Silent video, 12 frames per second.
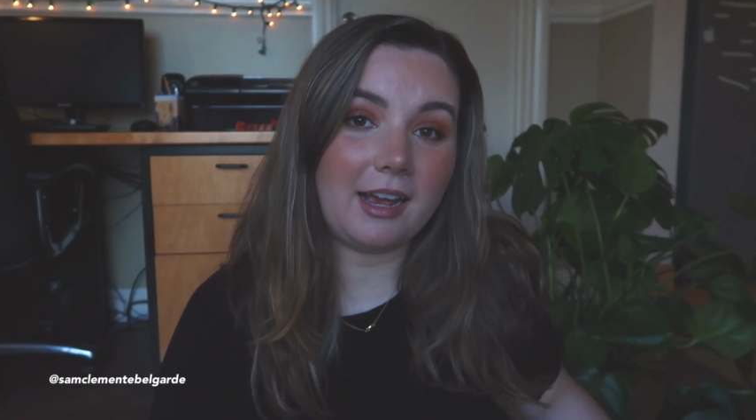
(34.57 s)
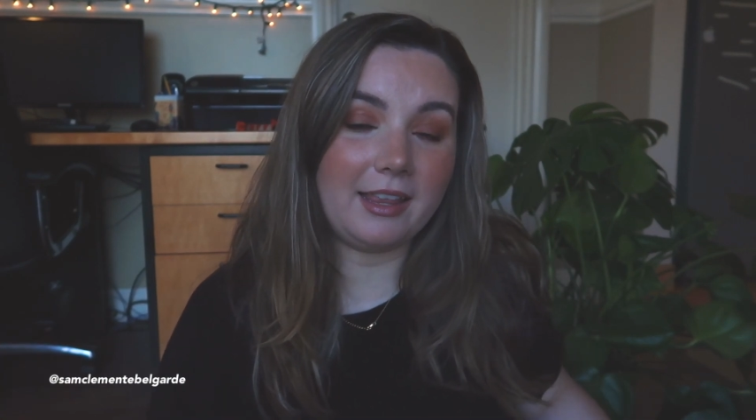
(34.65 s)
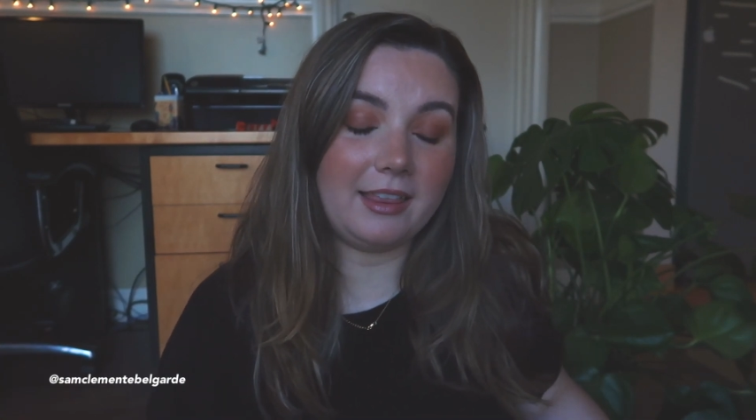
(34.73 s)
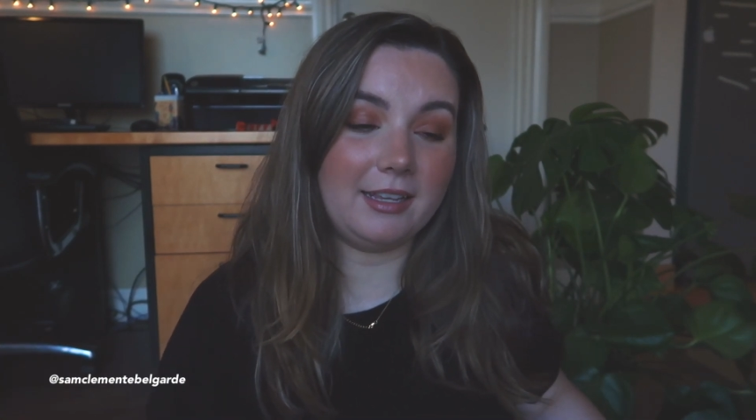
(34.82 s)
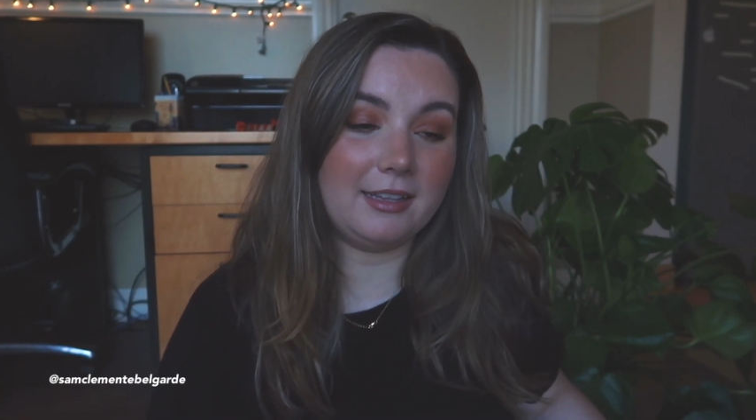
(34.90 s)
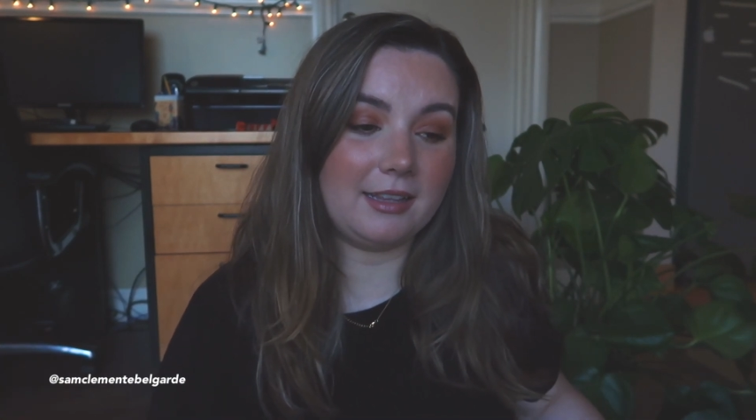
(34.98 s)
I
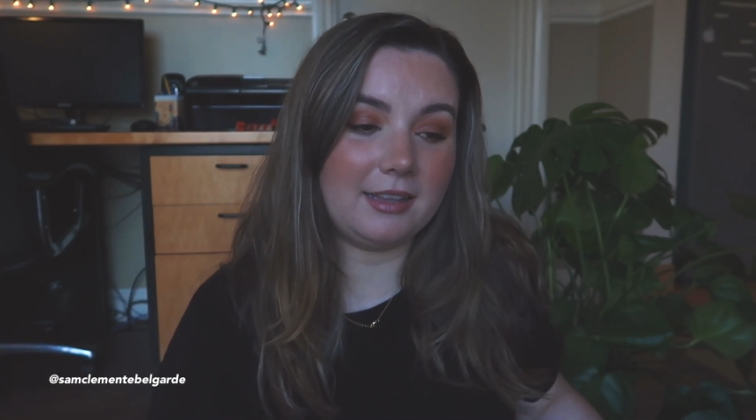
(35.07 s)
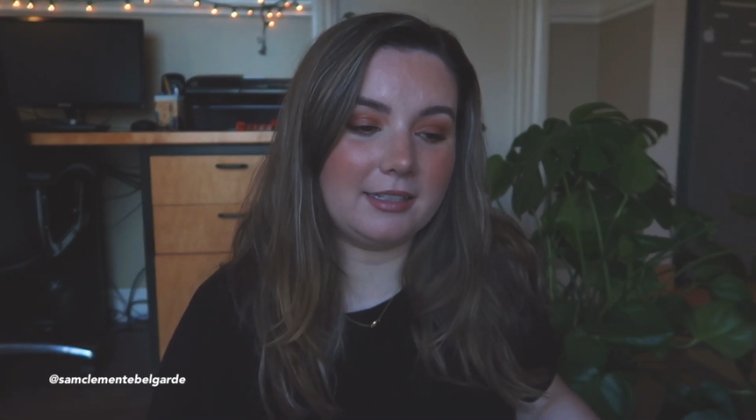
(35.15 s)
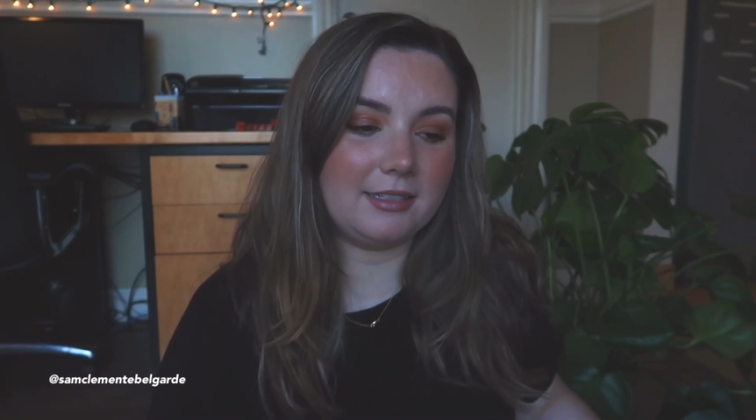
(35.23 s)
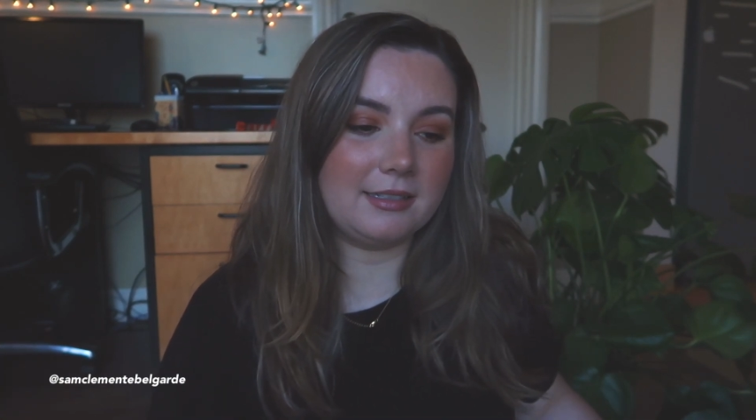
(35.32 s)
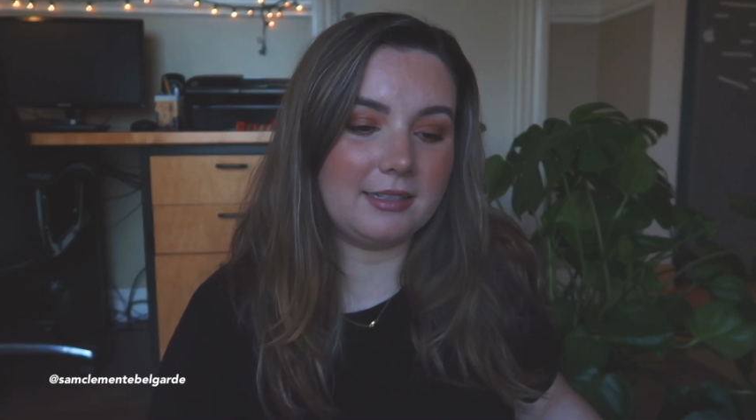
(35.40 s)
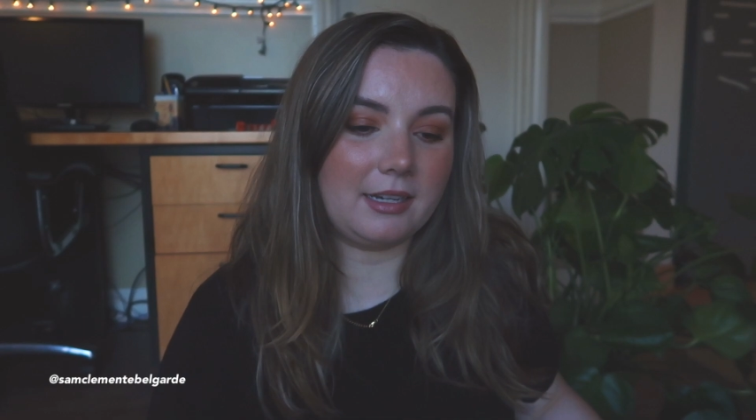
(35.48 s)
think that
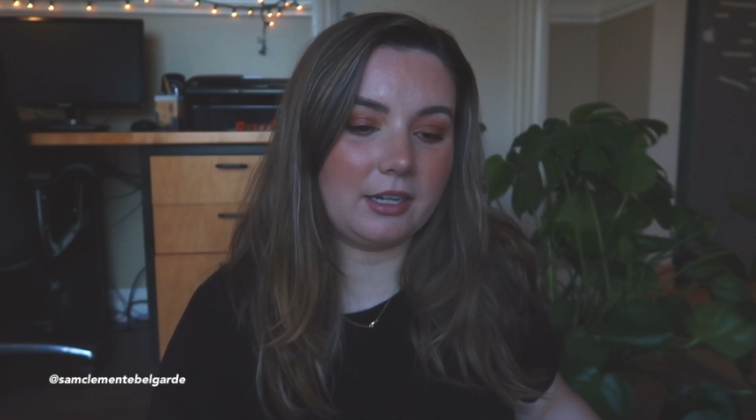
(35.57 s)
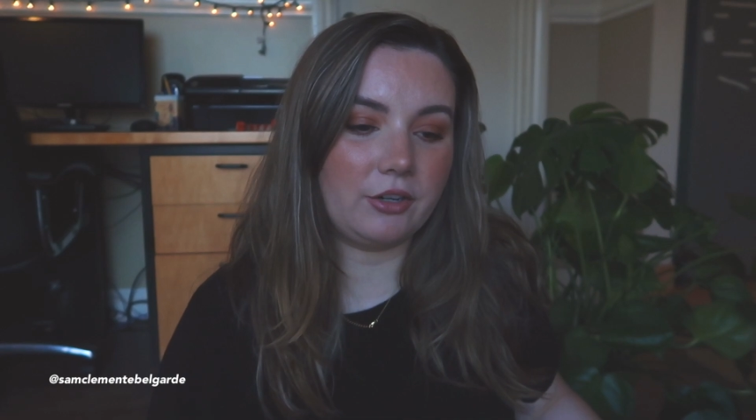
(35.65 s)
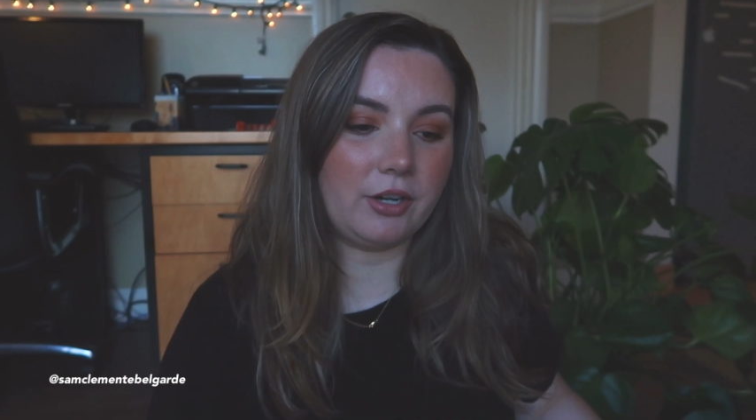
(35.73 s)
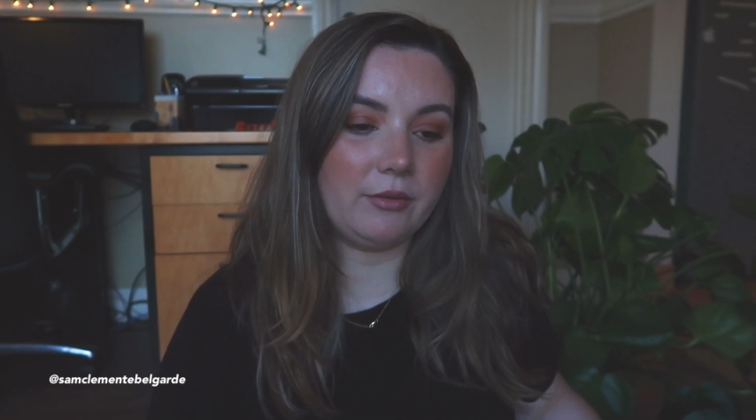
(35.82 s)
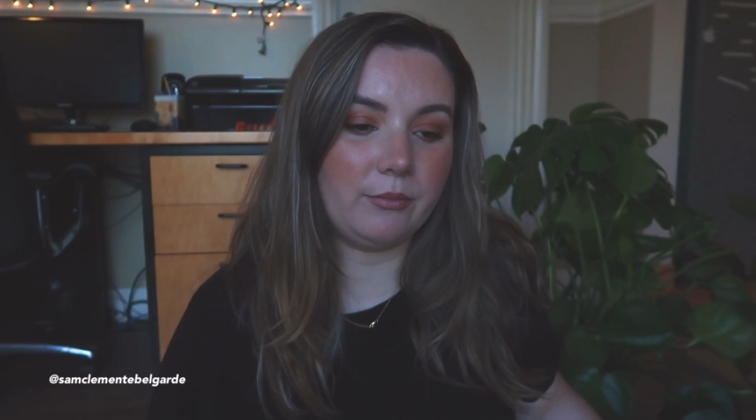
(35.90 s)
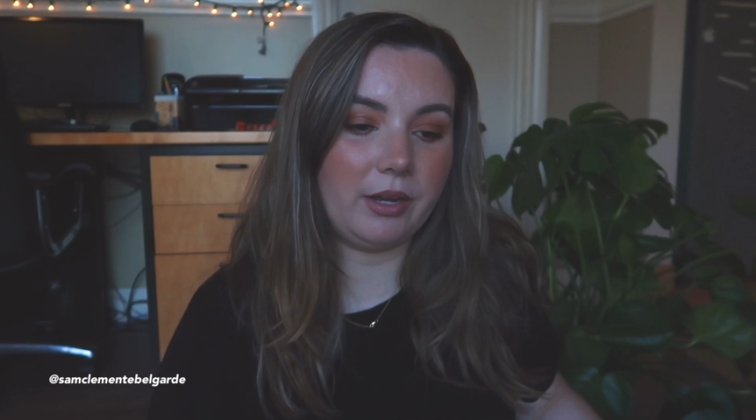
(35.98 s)
this is like a
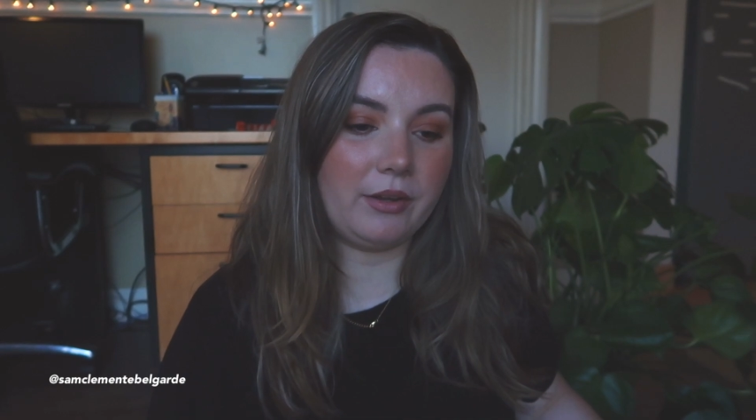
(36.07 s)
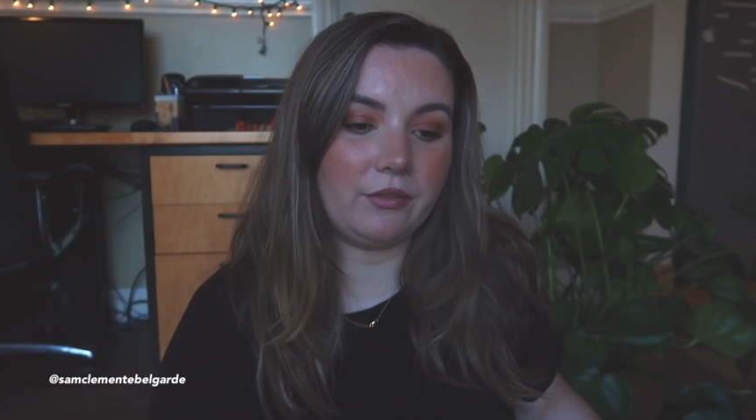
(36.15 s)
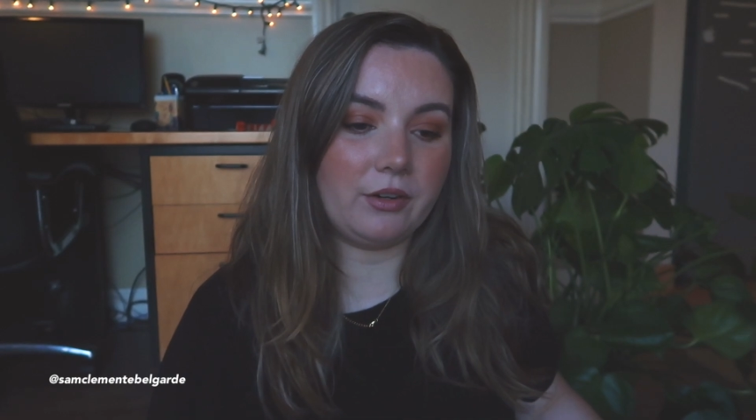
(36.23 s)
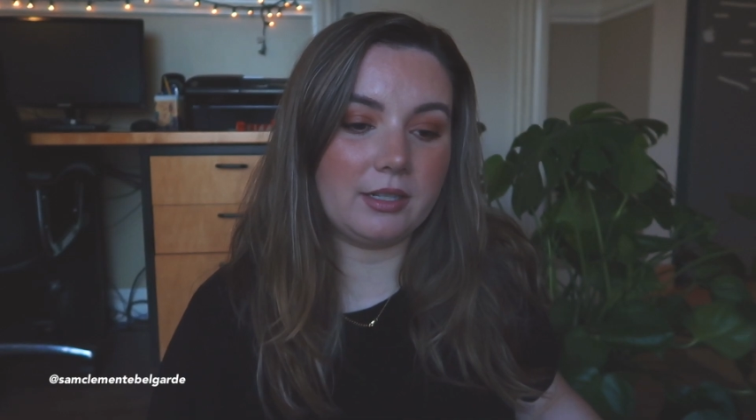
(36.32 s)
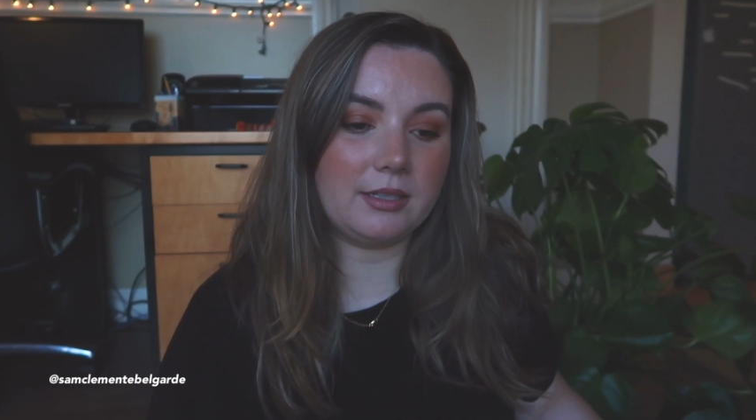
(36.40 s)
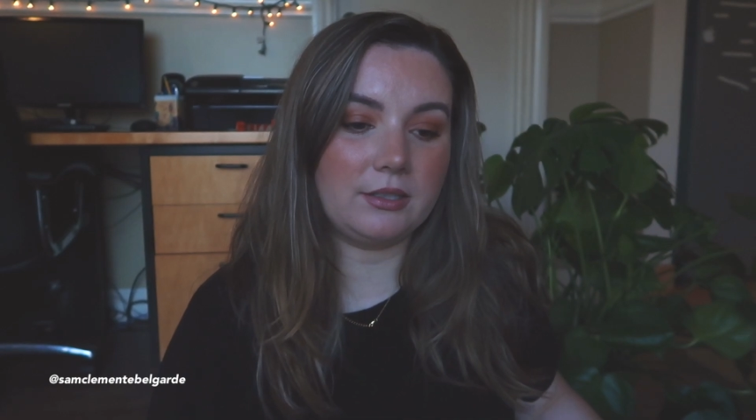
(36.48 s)
great way
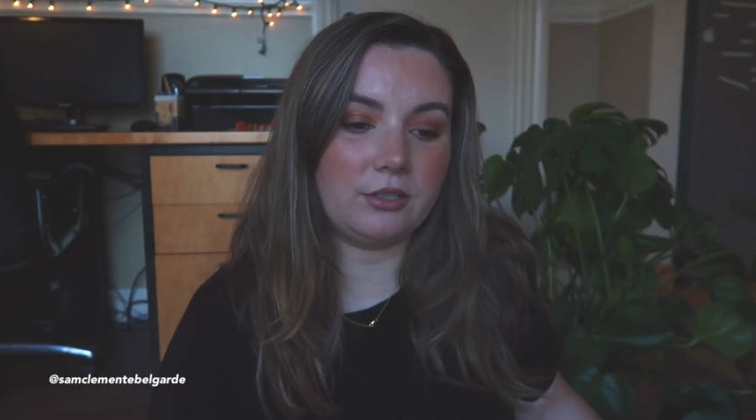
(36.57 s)
for us